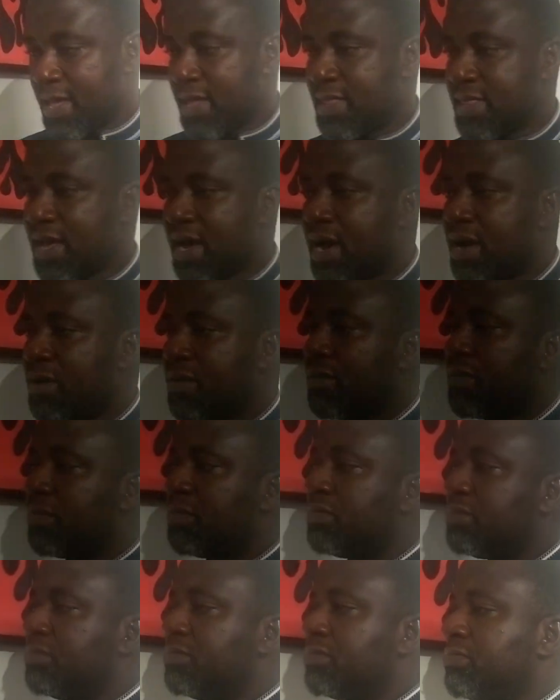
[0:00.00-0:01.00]
Now,
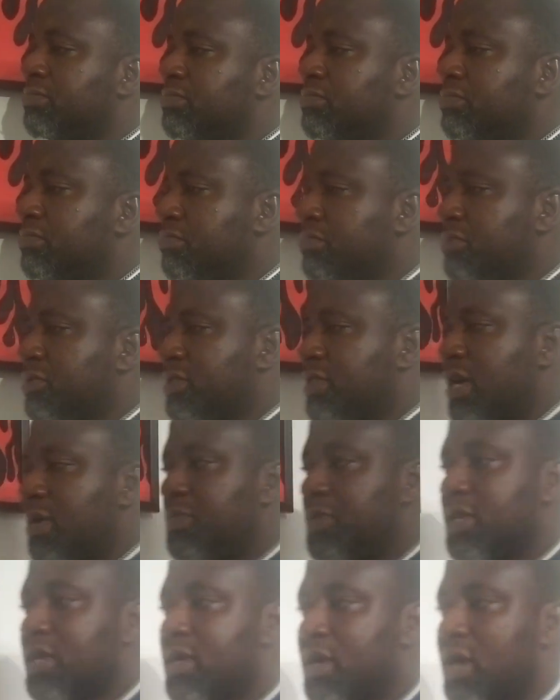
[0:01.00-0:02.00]

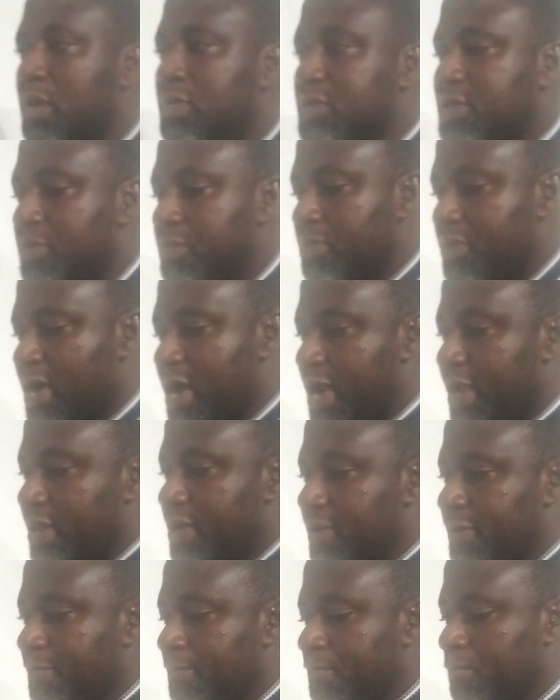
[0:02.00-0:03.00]
something comes in mind.
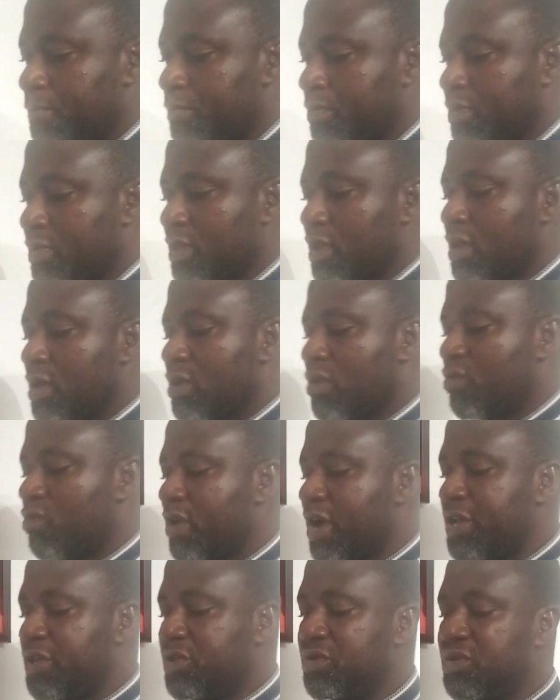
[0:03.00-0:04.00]

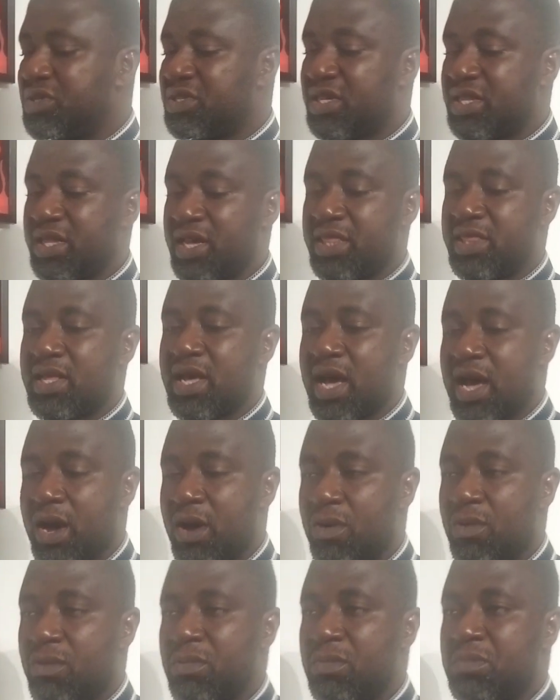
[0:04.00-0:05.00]
When using a
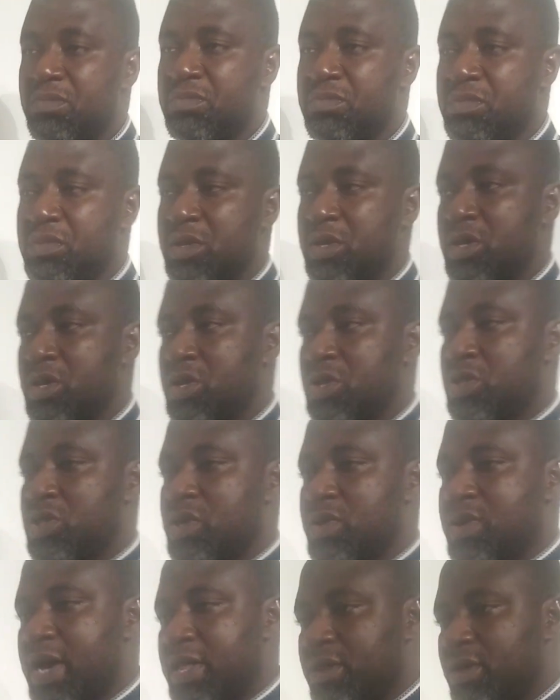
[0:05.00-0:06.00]
noun,
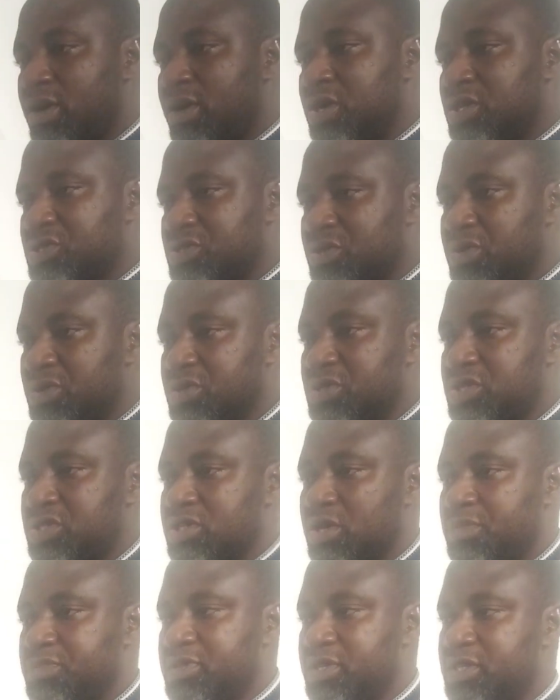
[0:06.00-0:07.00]
you can also
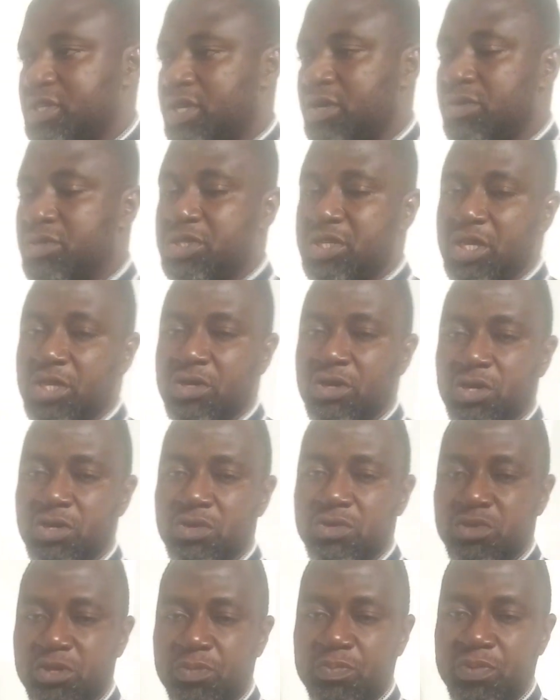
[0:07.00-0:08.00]
substitute it or
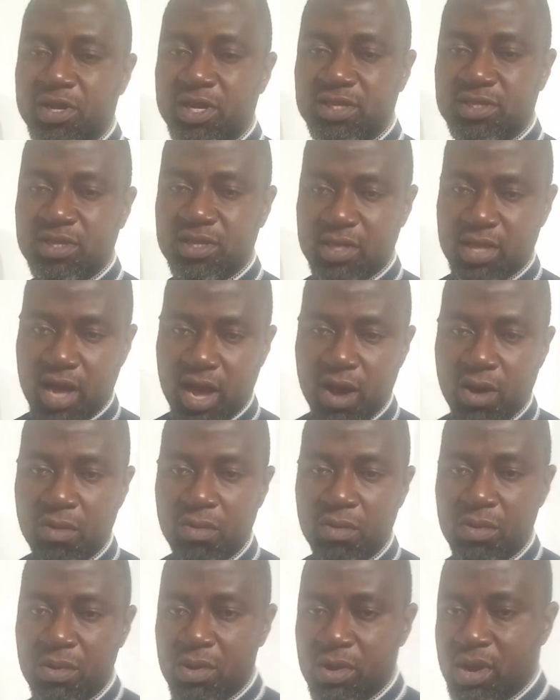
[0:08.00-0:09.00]
you replace the noun.
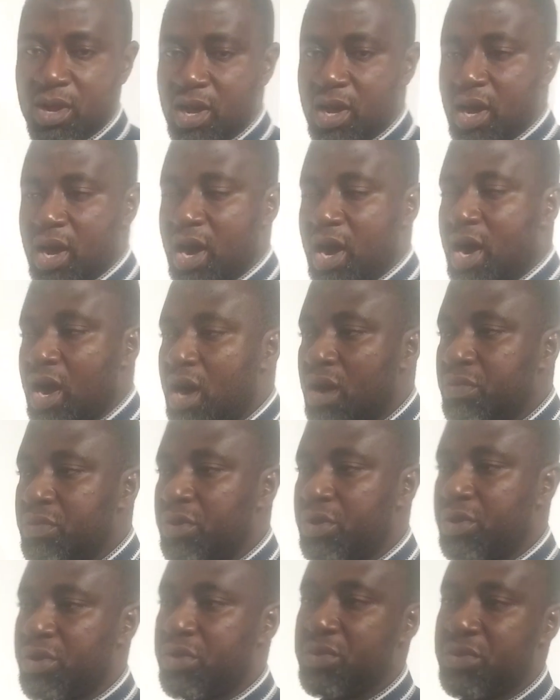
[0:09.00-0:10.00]
How do
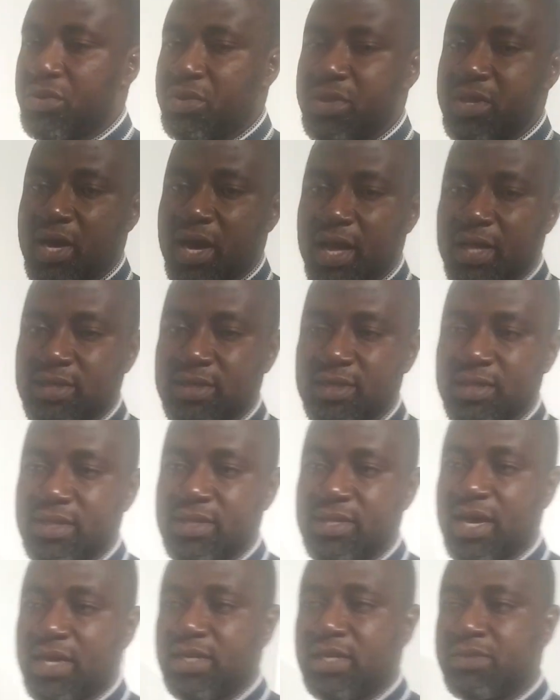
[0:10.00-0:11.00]
you do that?
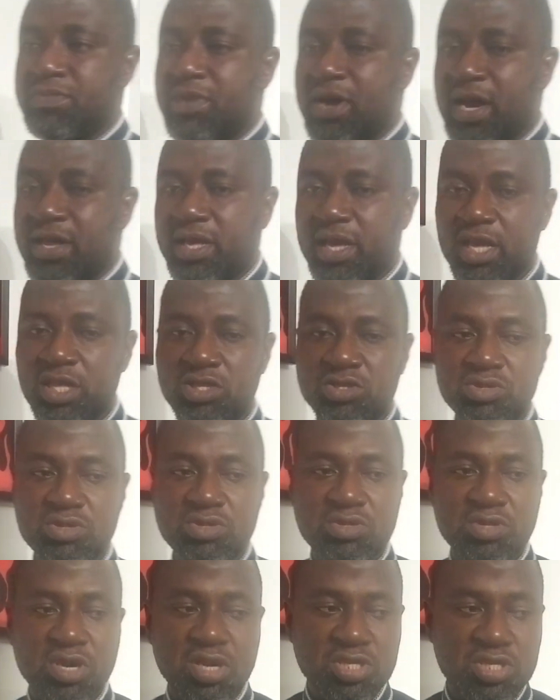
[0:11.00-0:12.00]
That is by the
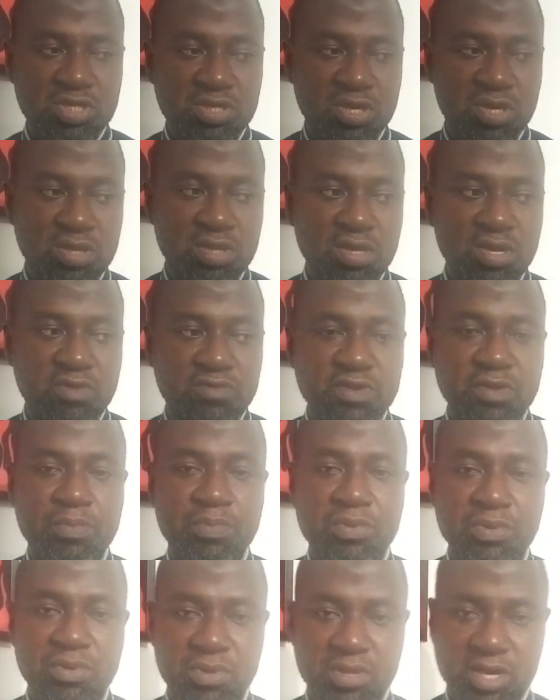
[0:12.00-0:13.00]
introduction of a
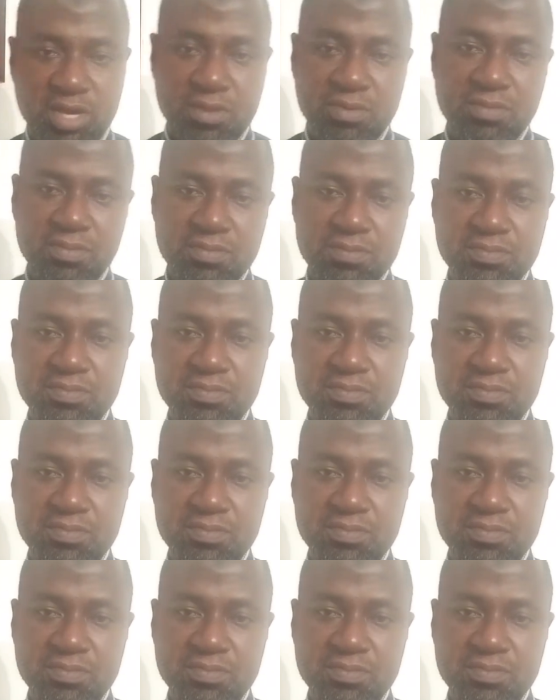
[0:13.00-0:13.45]
pronoun.